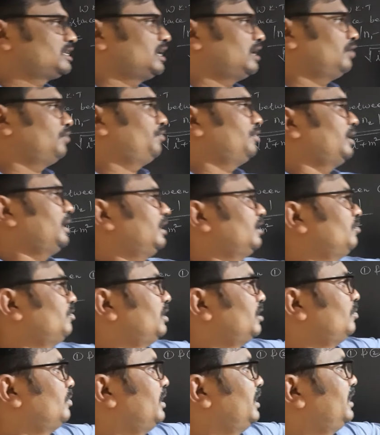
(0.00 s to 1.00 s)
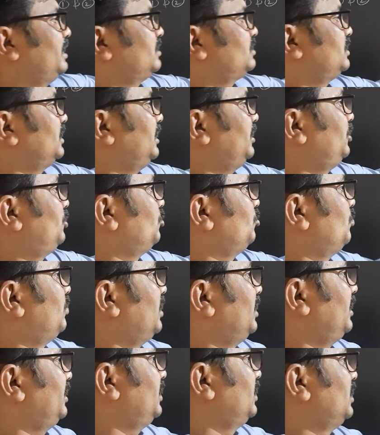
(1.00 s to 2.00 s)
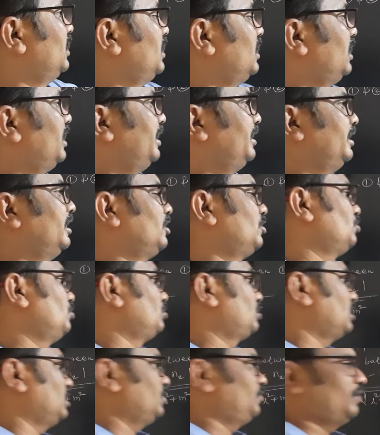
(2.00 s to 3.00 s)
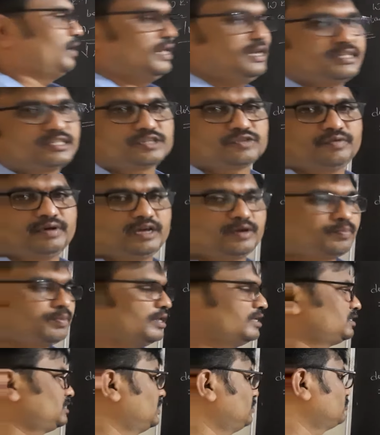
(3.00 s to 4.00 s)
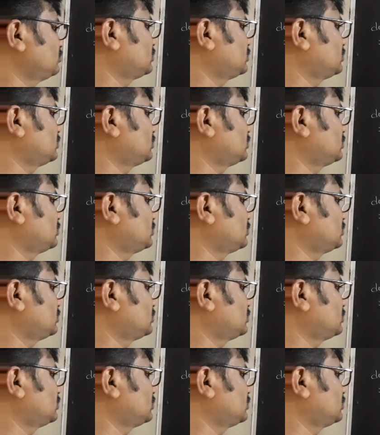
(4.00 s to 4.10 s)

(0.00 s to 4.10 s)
of n1 minus n2 by under root of L square plus m